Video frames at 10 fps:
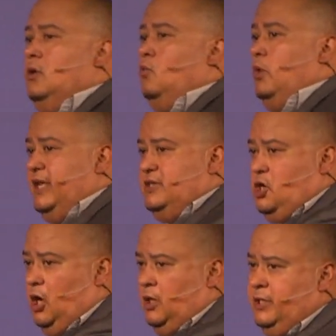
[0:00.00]
when He's
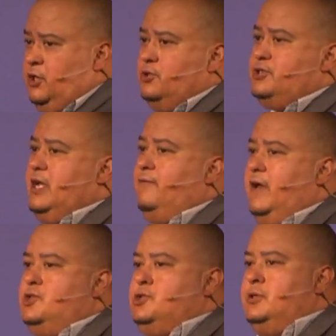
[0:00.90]
calling you to
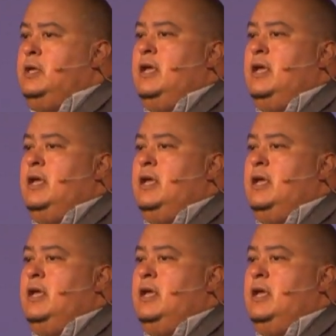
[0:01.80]
salvation,